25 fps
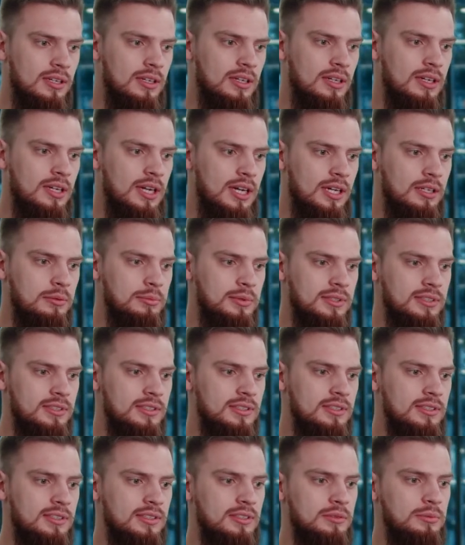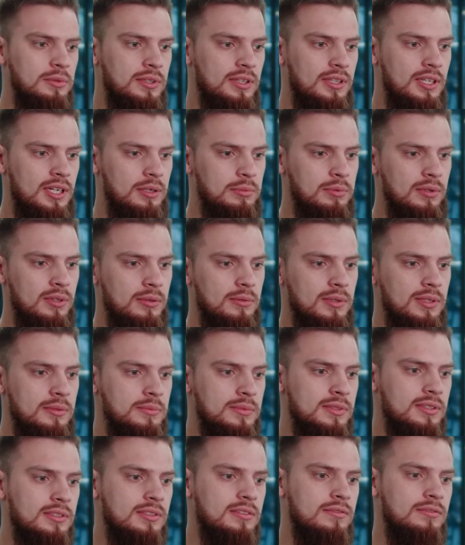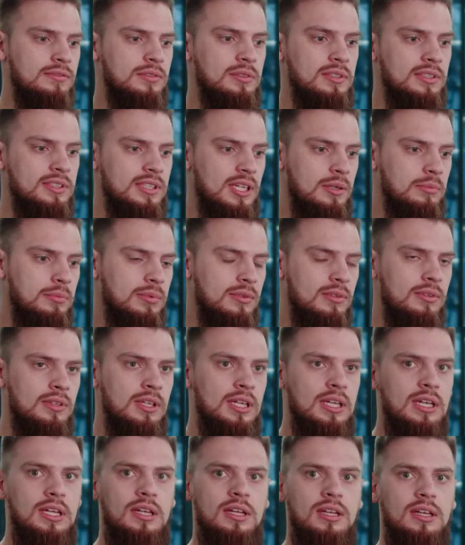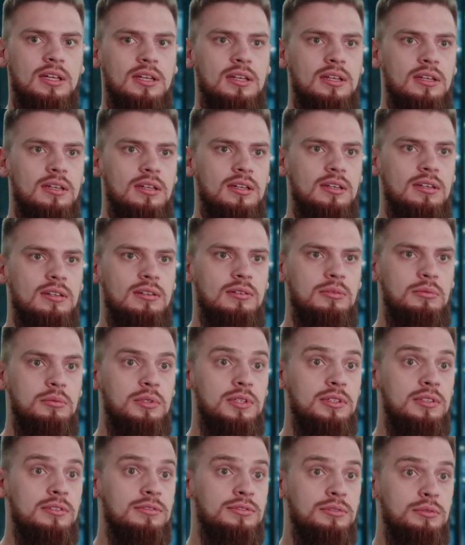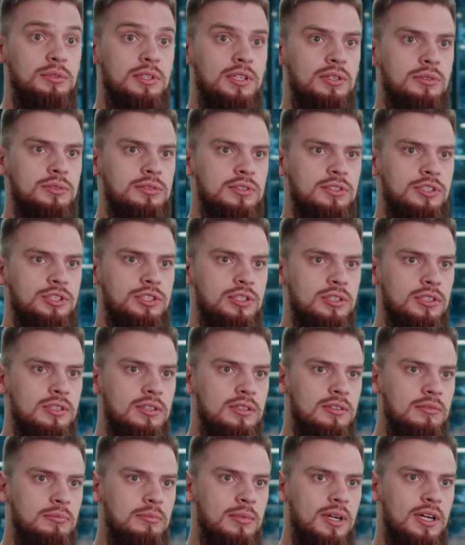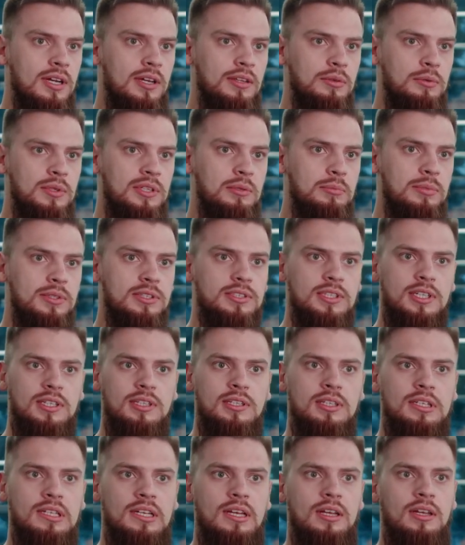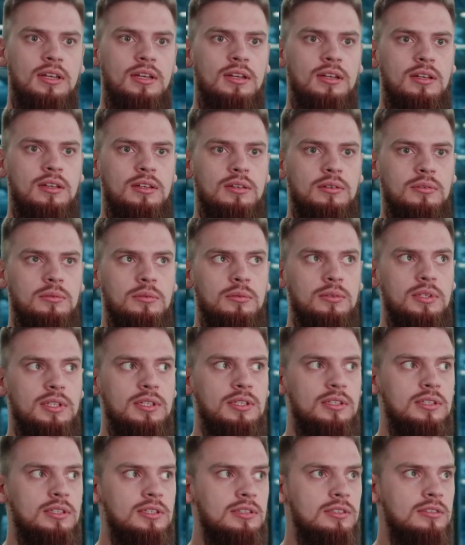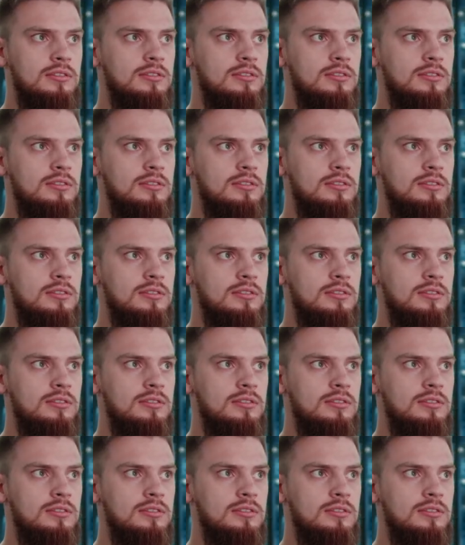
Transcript: guide businesses with their problems. For example, we've reduced churn by 20%. We